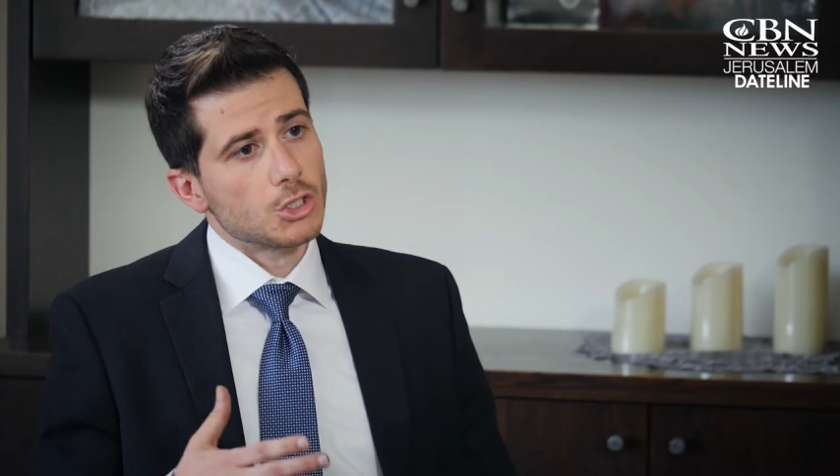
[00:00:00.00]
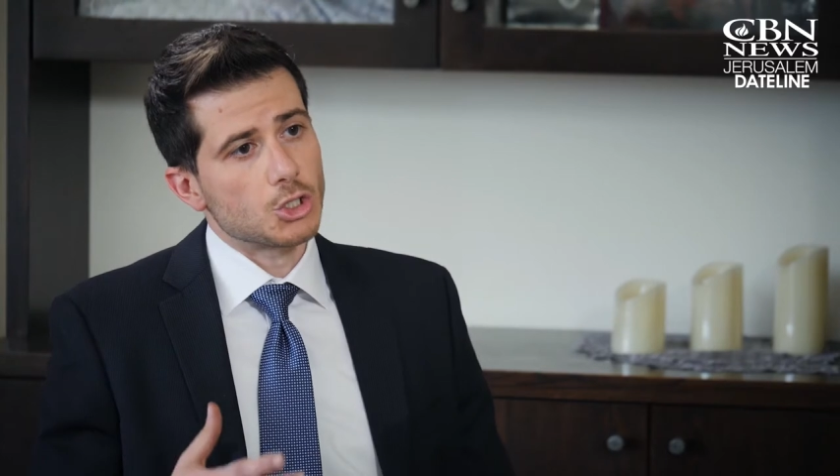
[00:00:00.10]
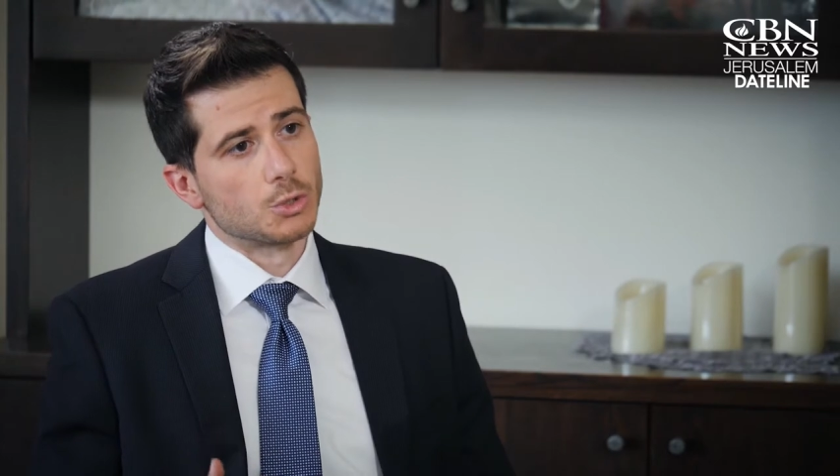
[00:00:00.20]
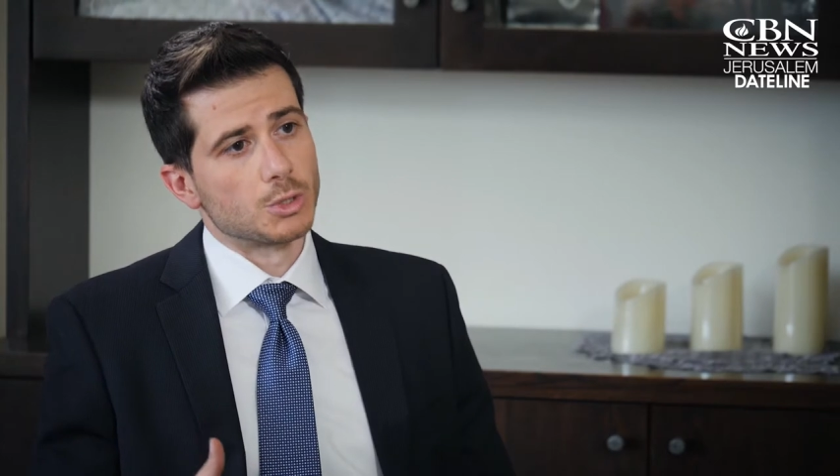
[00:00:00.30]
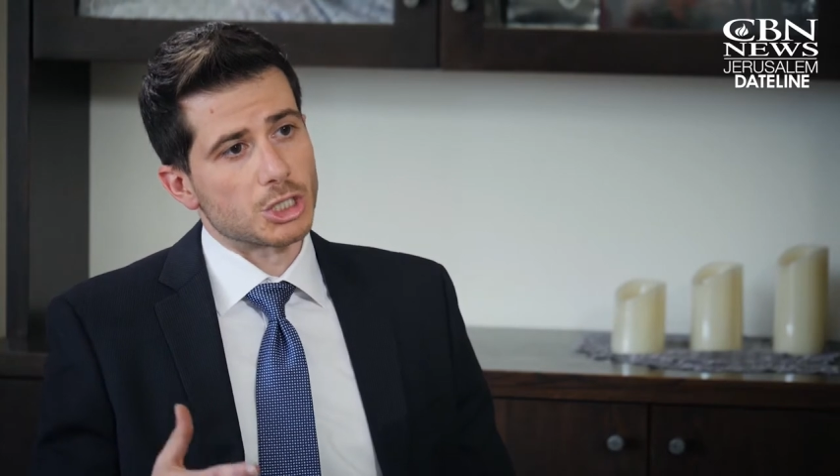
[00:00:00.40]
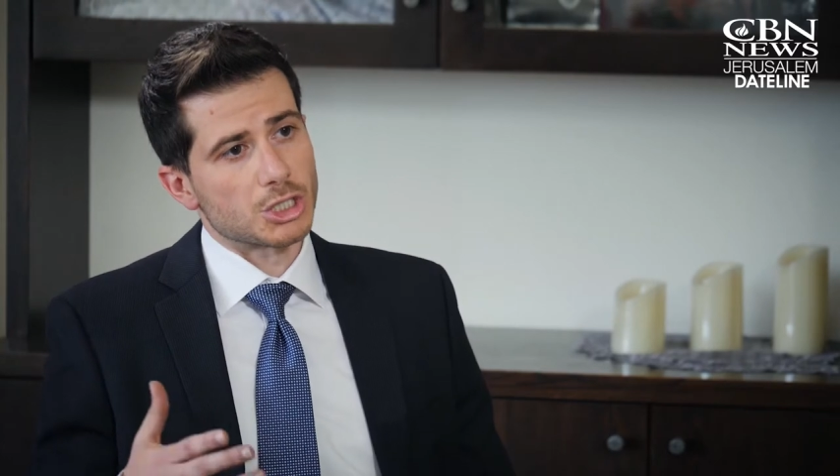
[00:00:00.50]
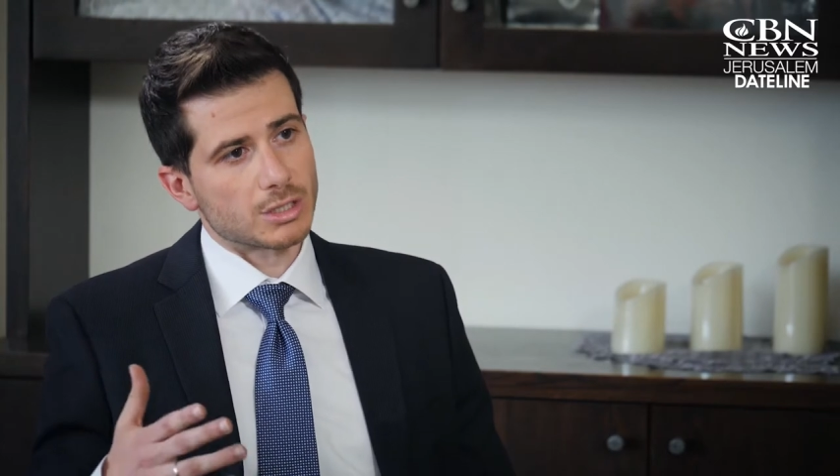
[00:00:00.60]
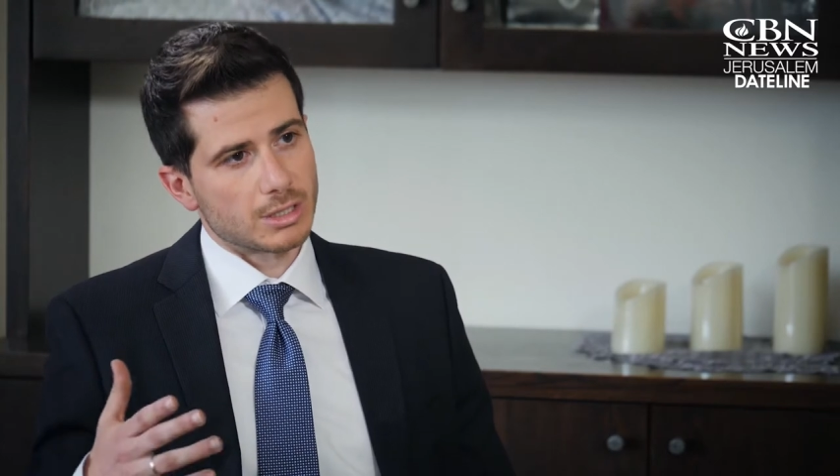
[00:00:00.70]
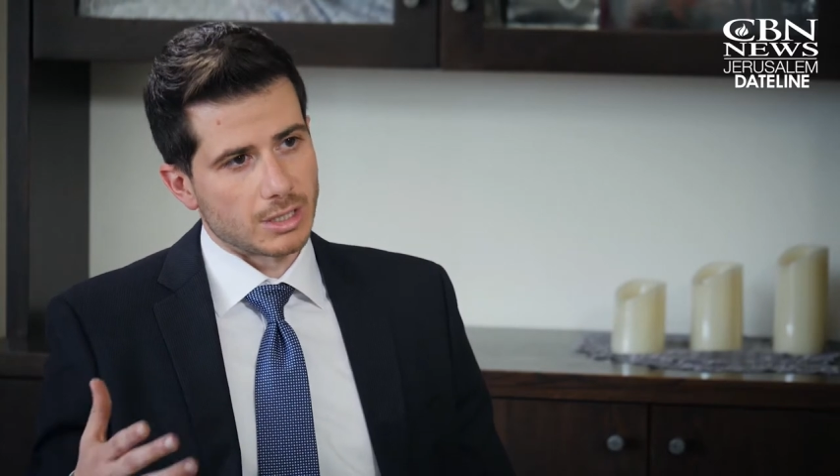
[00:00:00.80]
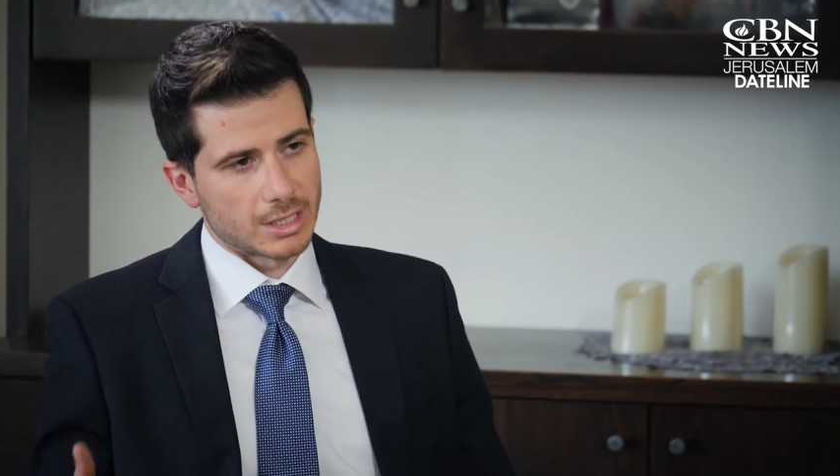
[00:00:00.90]

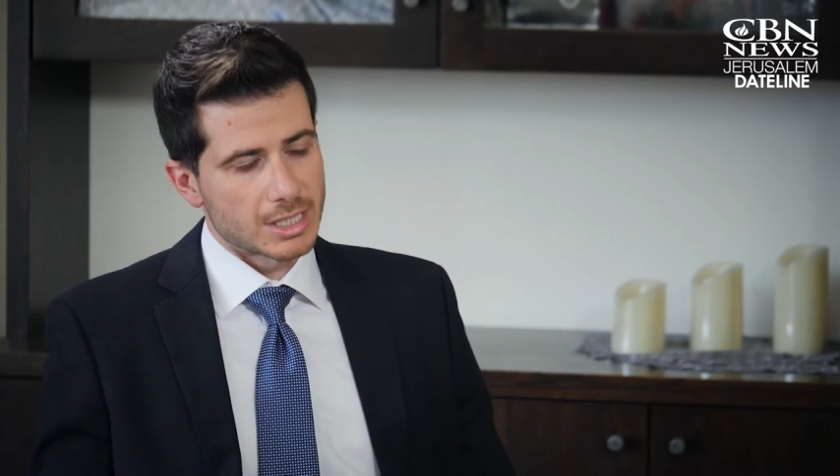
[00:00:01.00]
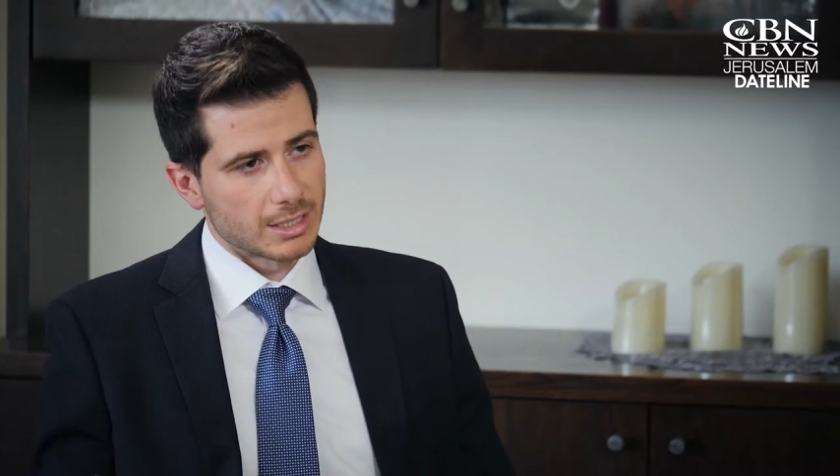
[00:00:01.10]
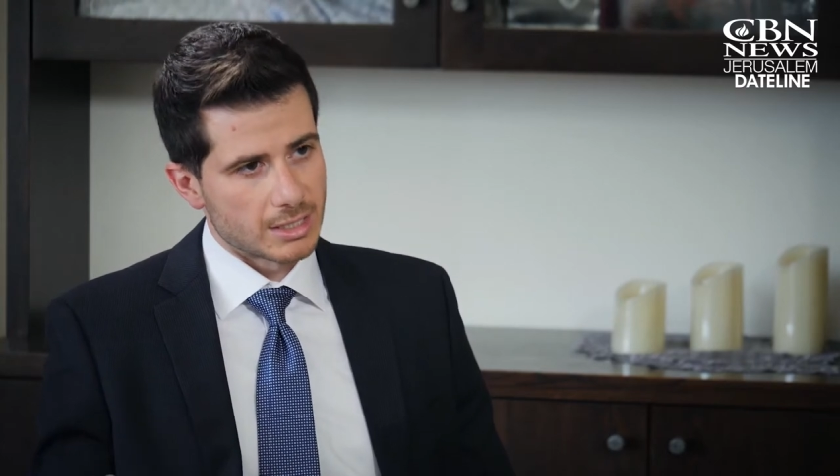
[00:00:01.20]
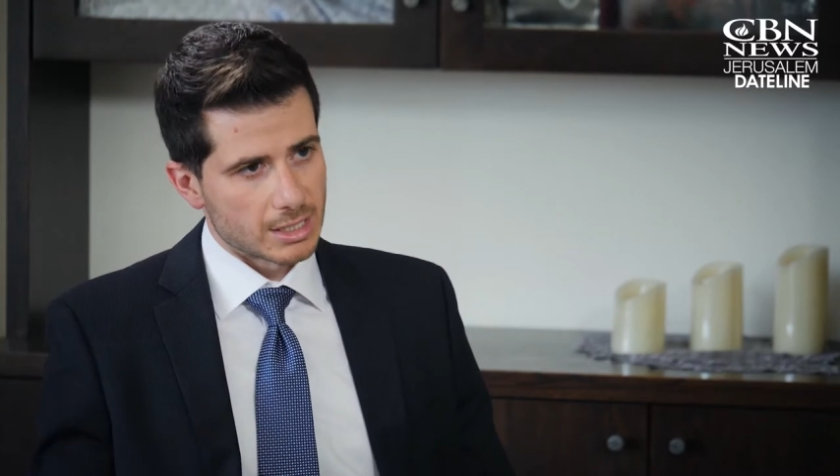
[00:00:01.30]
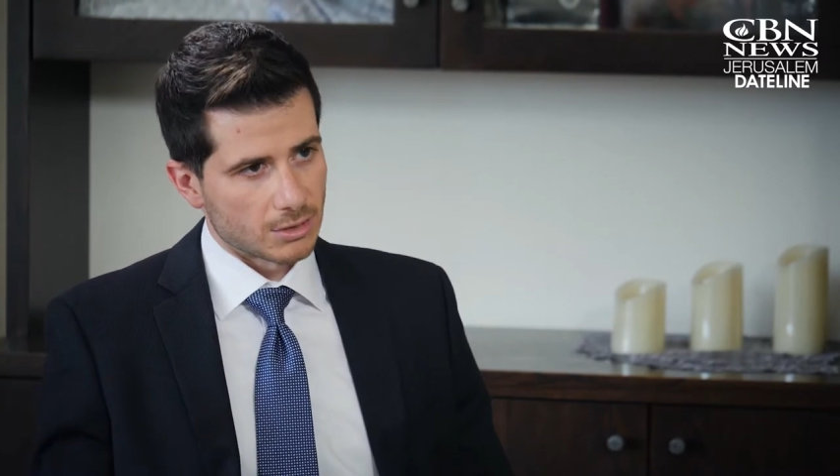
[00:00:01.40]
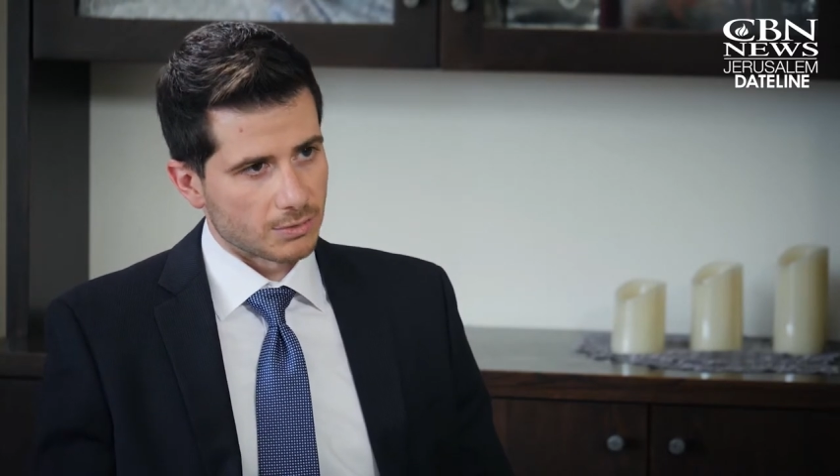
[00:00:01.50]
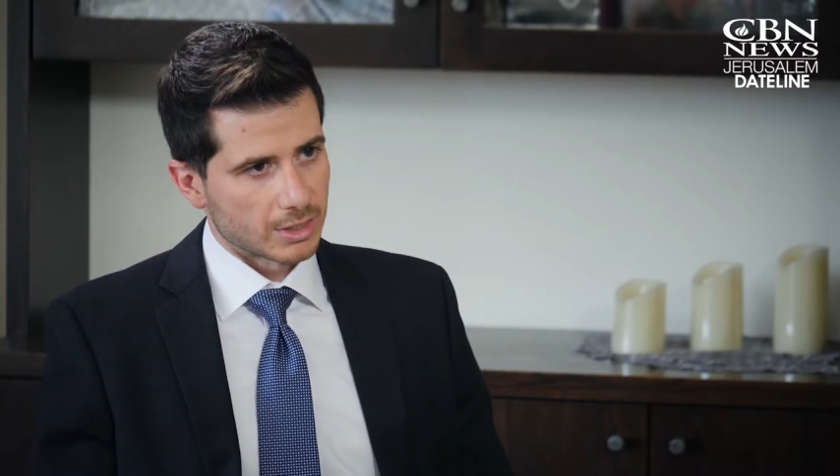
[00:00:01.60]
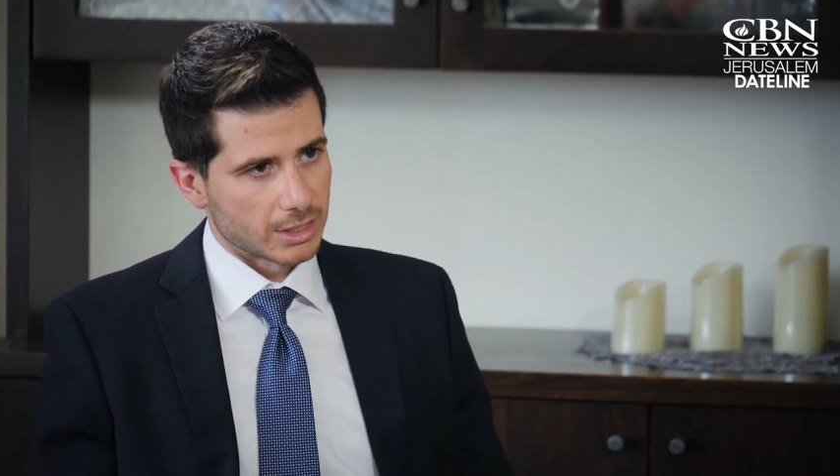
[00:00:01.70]
Jewish citizen of the